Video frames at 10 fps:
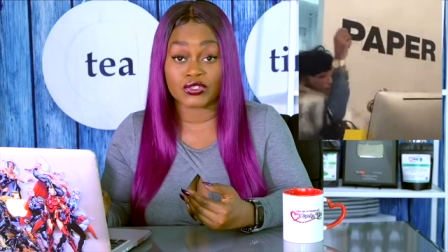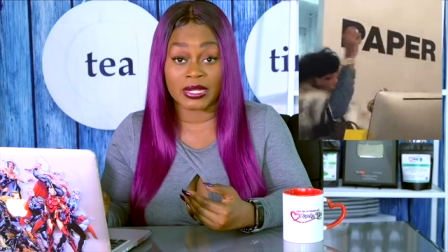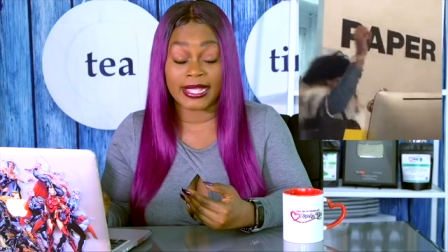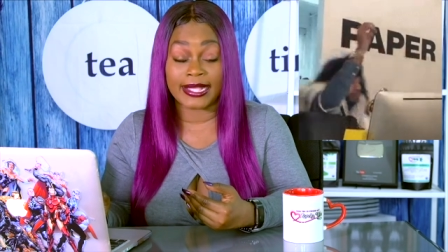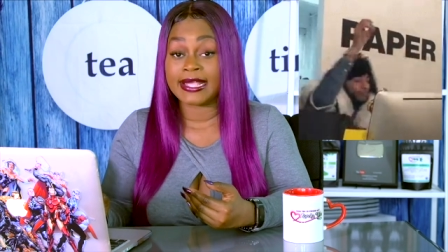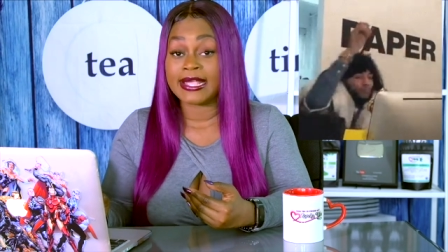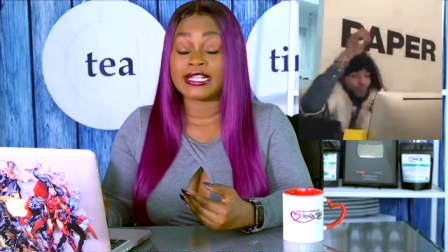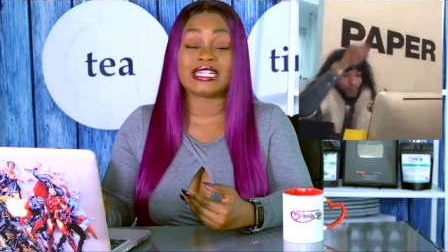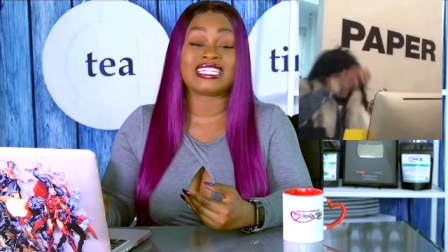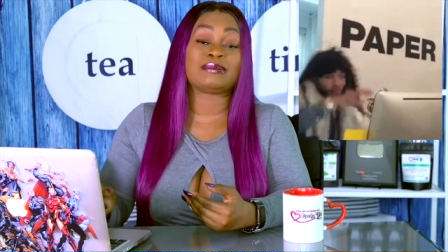okay?
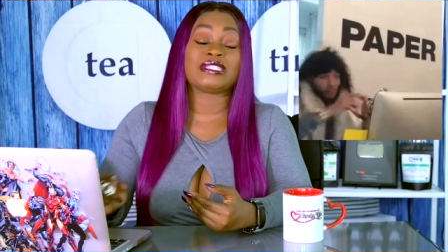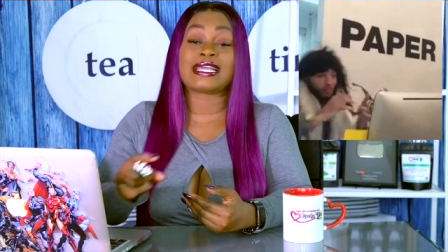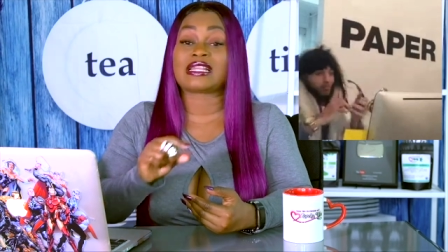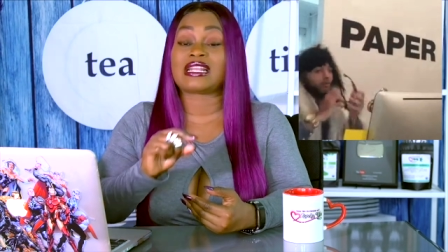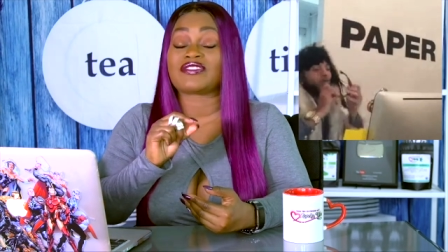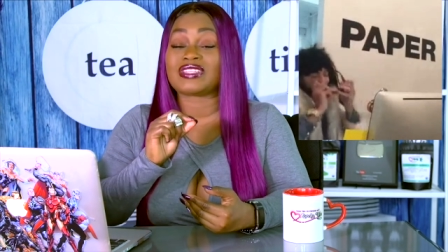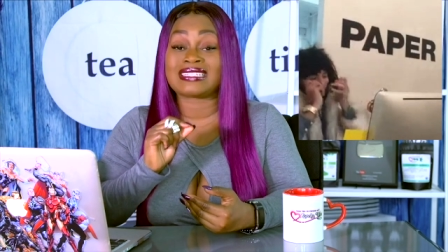He could have been taken off the